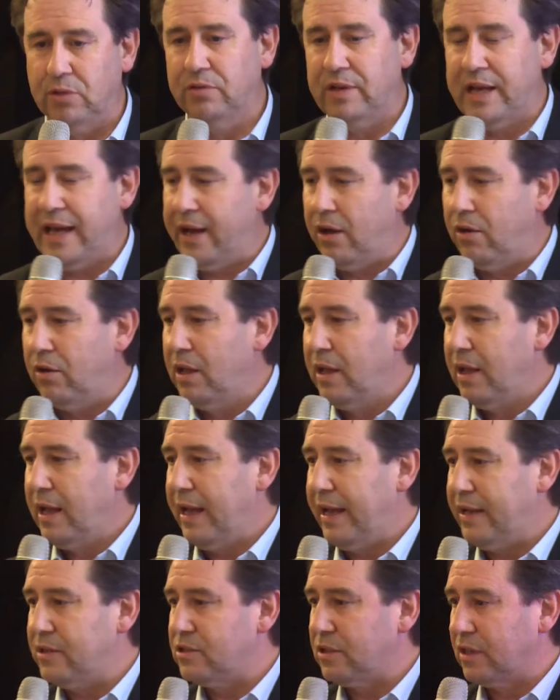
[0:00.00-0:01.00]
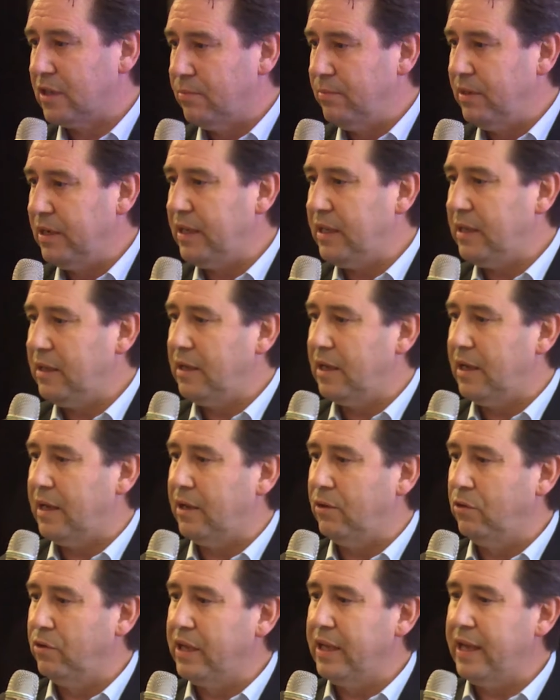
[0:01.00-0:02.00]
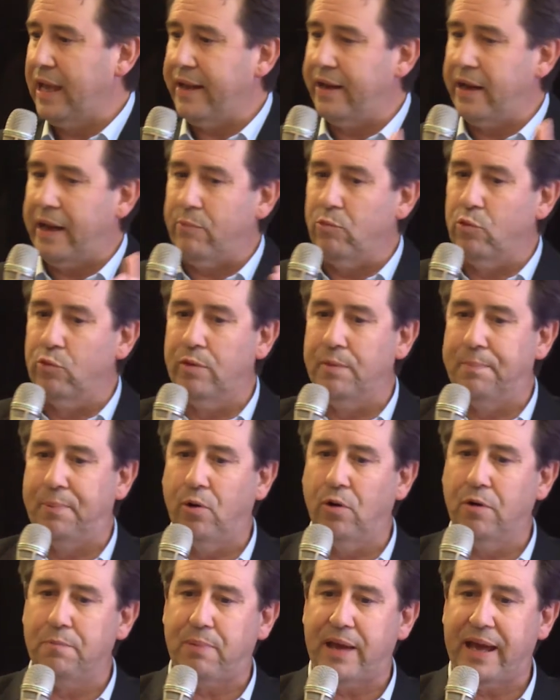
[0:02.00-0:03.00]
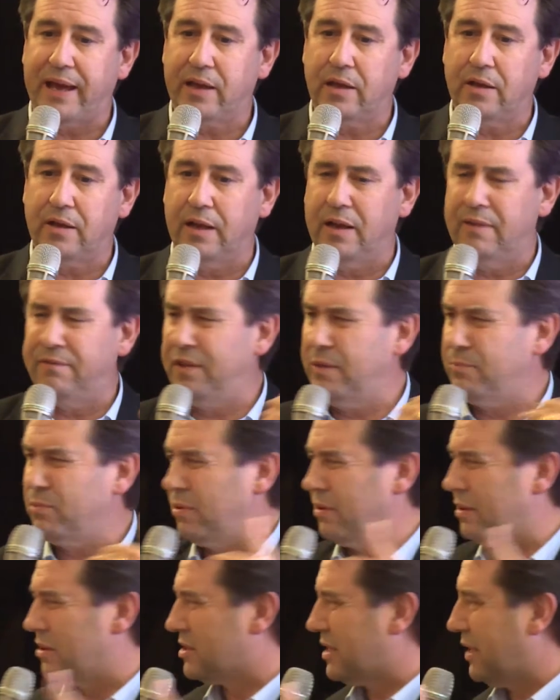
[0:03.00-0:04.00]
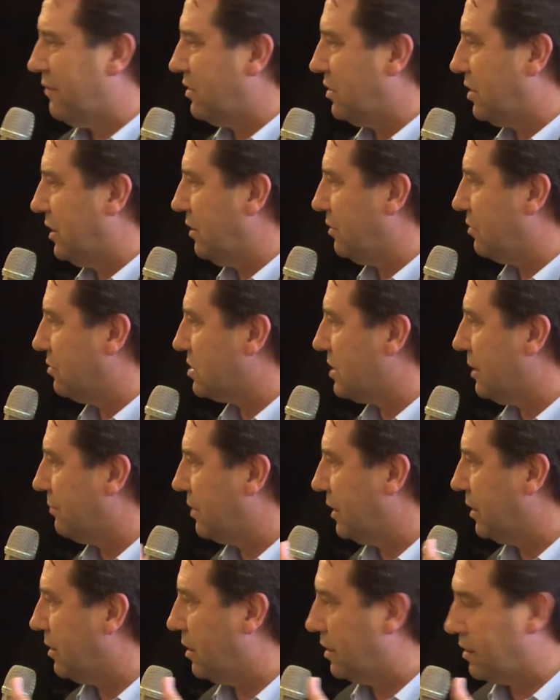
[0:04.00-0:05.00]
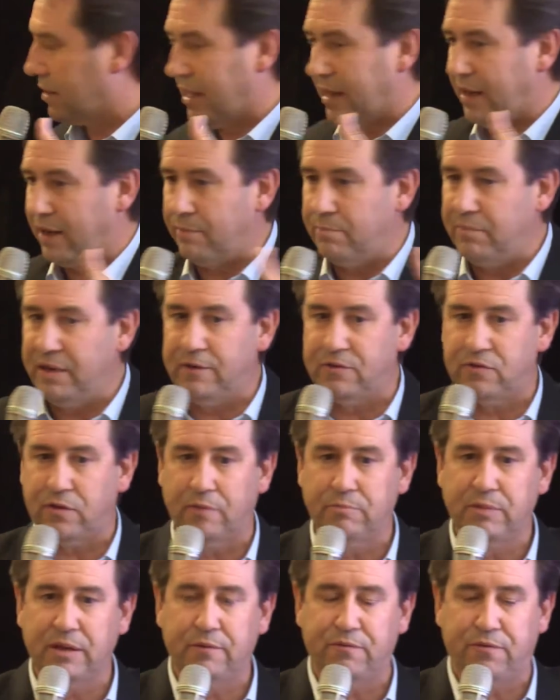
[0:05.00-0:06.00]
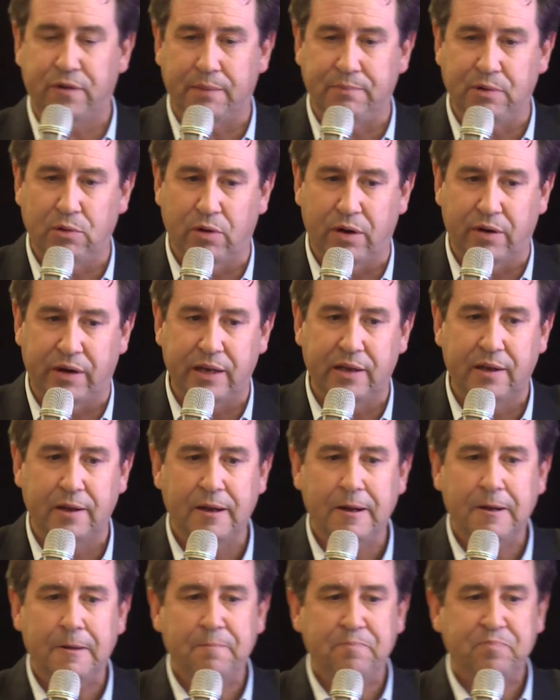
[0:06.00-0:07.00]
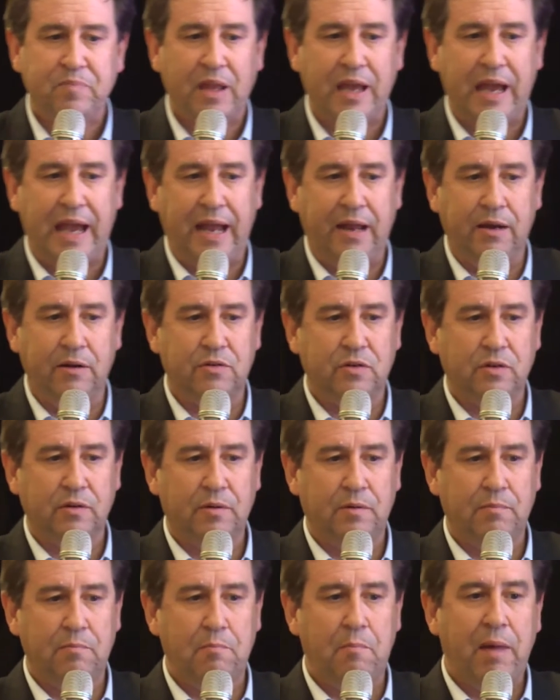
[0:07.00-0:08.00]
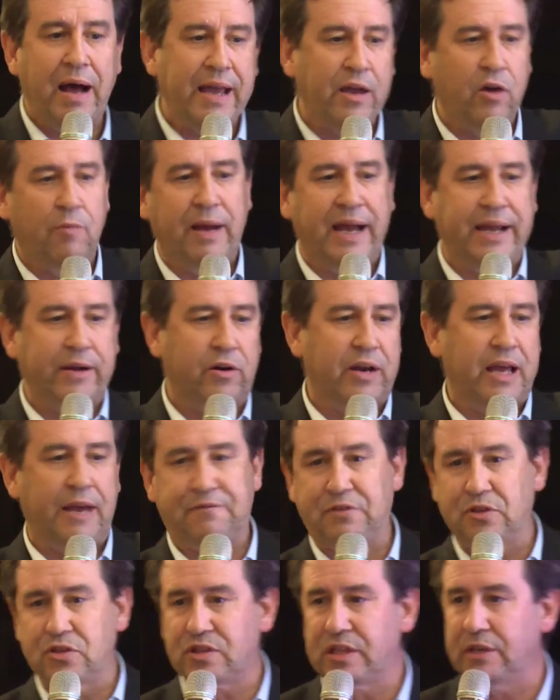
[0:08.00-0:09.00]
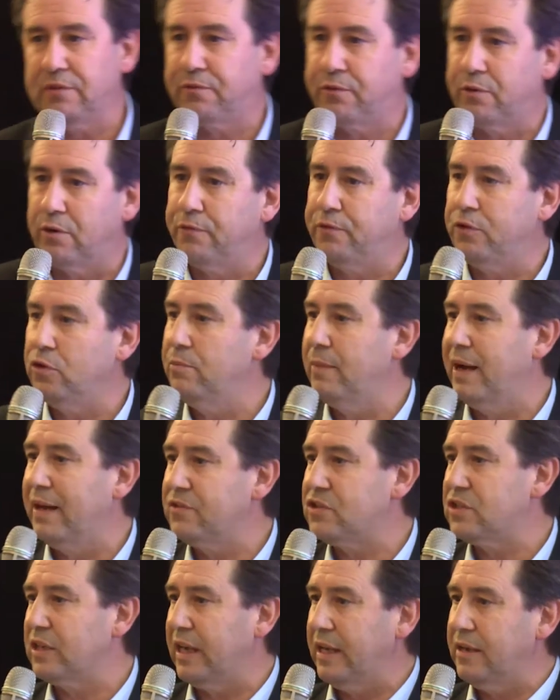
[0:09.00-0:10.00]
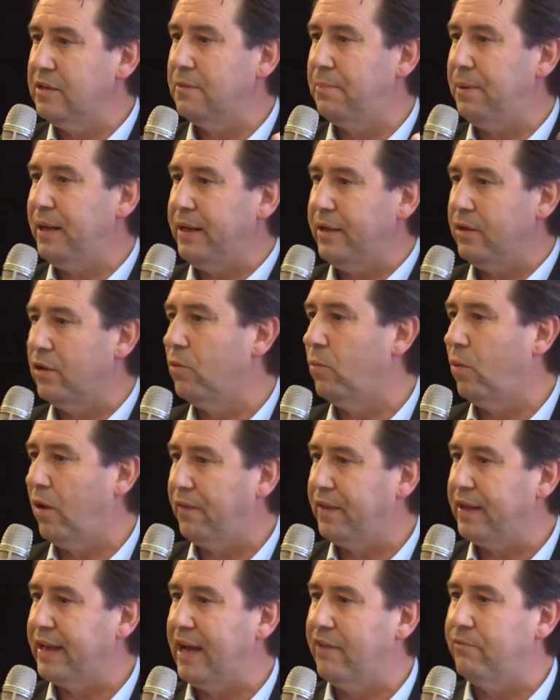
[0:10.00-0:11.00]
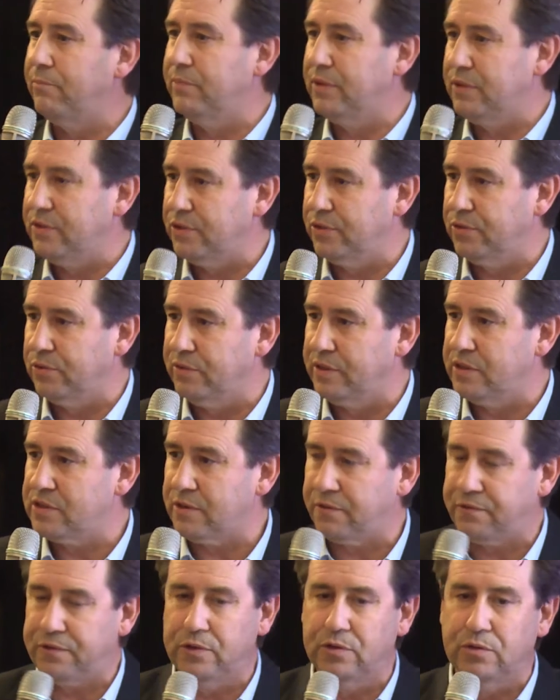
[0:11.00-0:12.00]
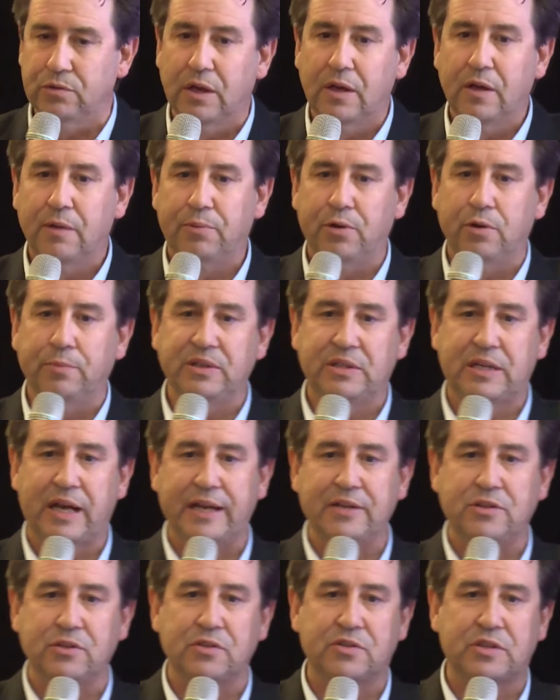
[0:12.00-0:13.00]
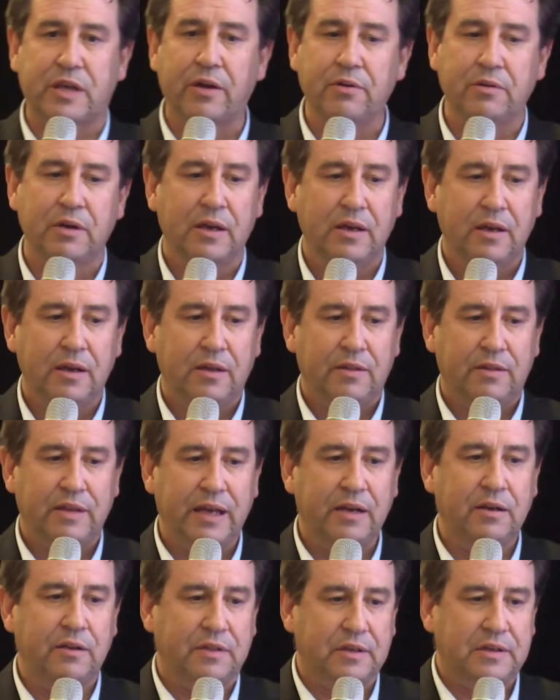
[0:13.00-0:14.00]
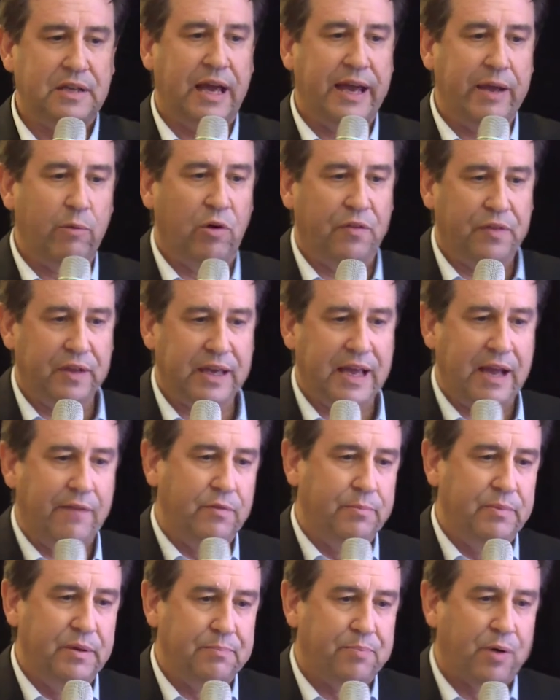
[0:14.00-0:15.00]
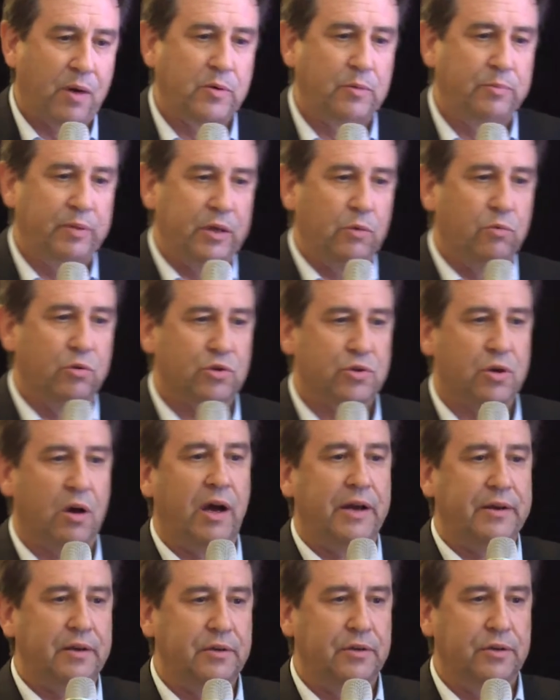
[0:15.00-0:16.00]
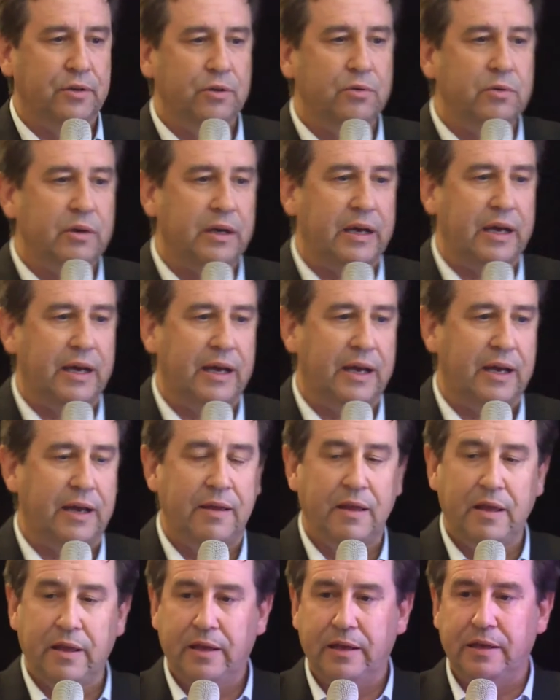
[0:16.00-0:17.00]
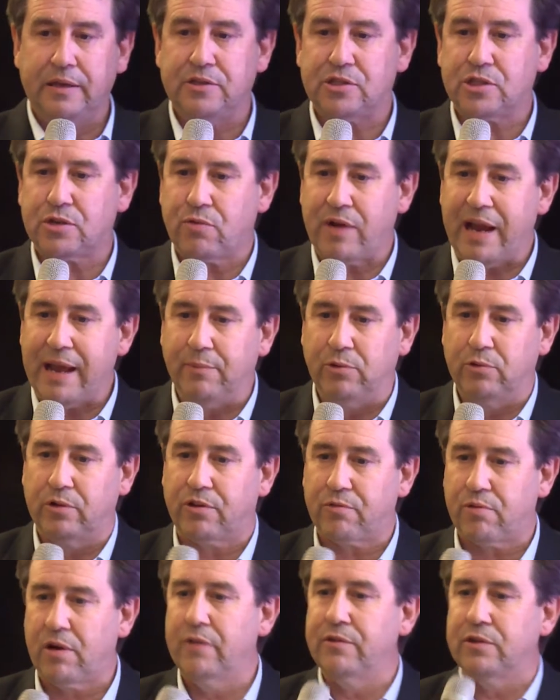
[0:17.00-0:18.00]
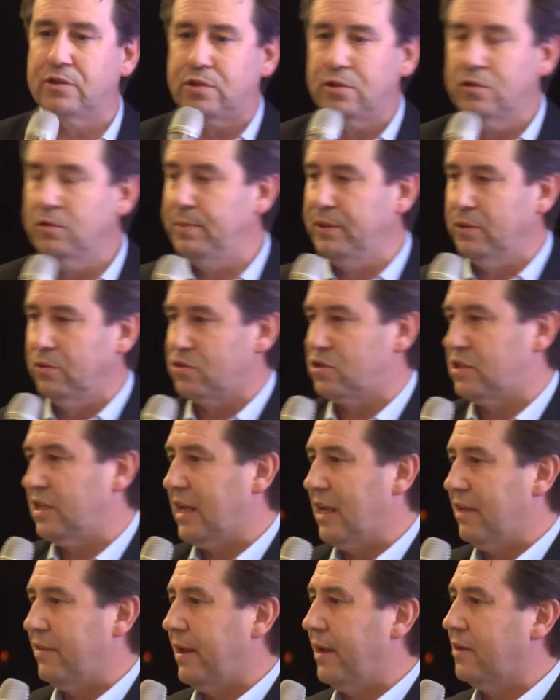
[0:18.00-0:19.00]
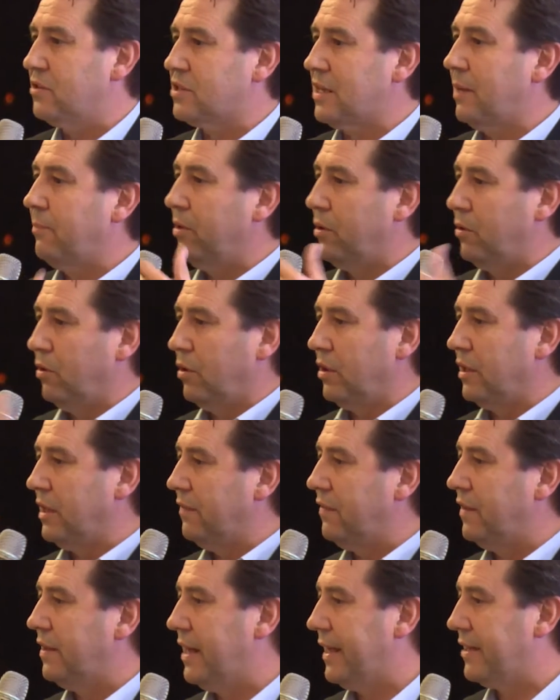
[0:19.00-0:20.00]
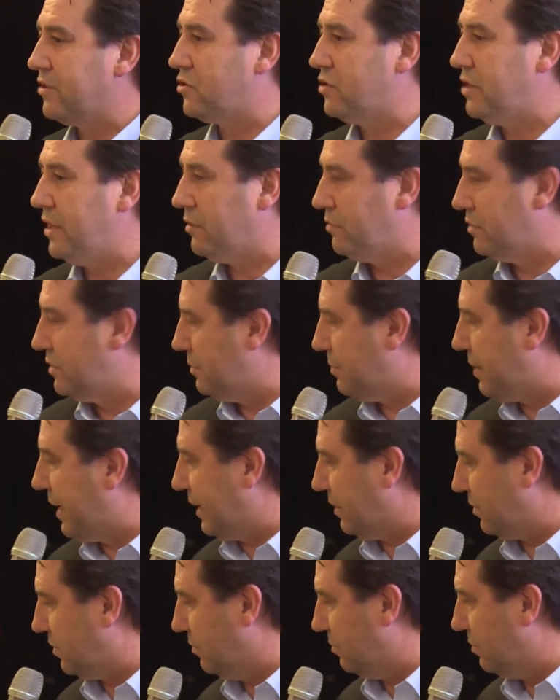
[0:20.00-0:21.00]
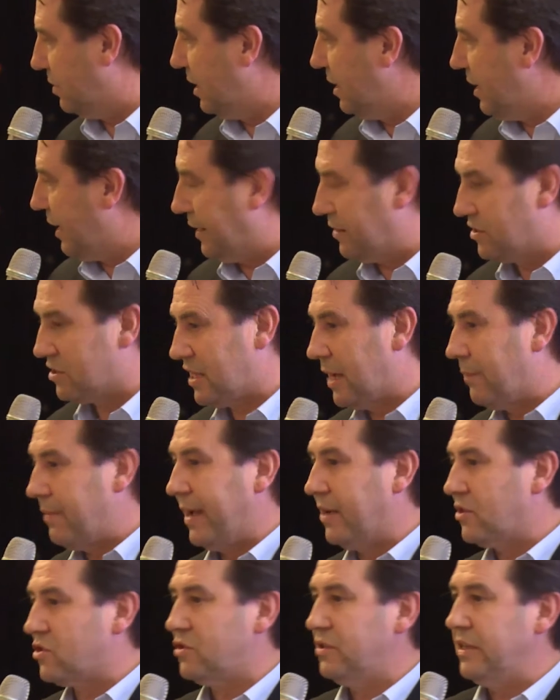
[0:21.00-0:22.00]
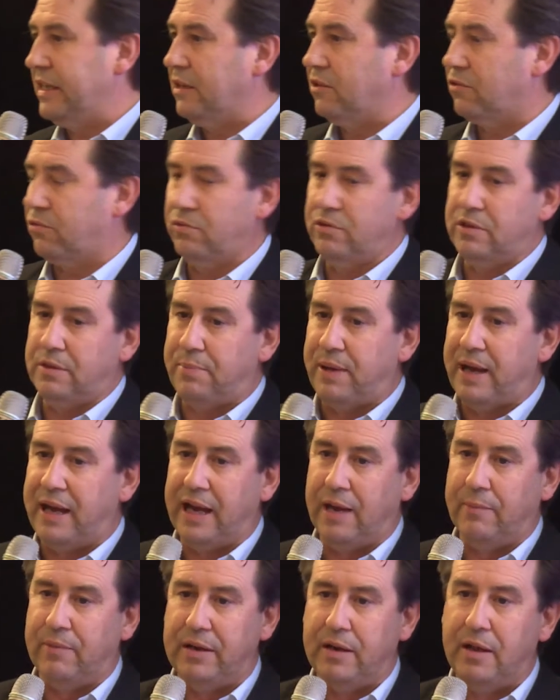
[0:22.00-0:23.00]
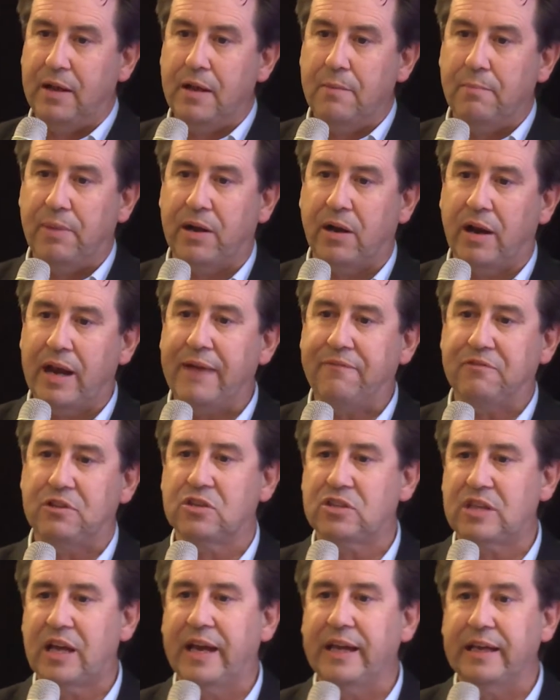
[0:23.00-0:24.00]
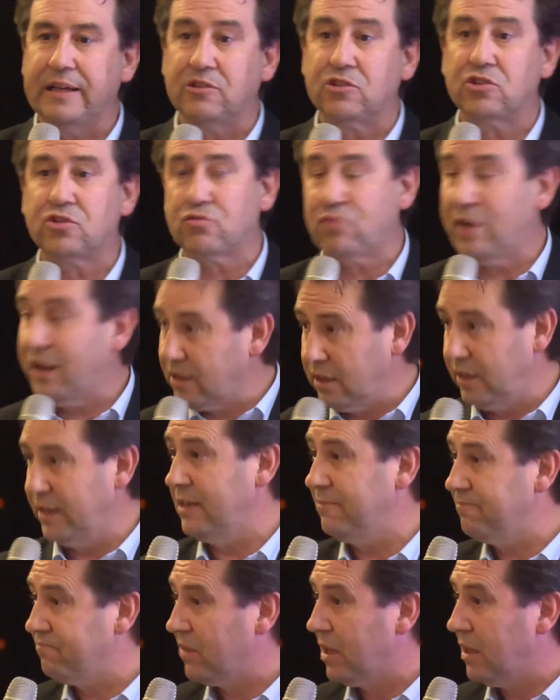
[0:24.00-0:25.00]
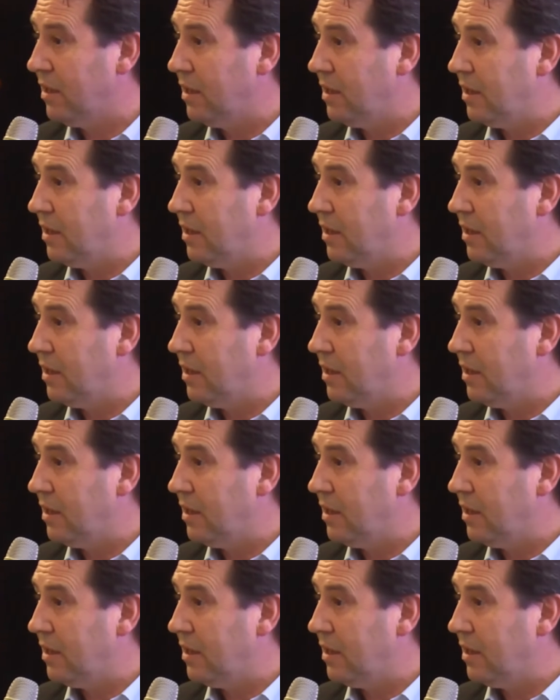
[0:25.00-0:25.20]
now has the committee looking at it and will report back on February the 17th or something like that, mid-February, and may or may not have to sit for a few months again, depending on what the government do. There's a few permutations. So at the end of the day, what the government probably will try to do is scramble to throw the 2 bills together somewhere early in the next year and debate them and somehow sneak it through the Parliament. But I have to say it's struggling.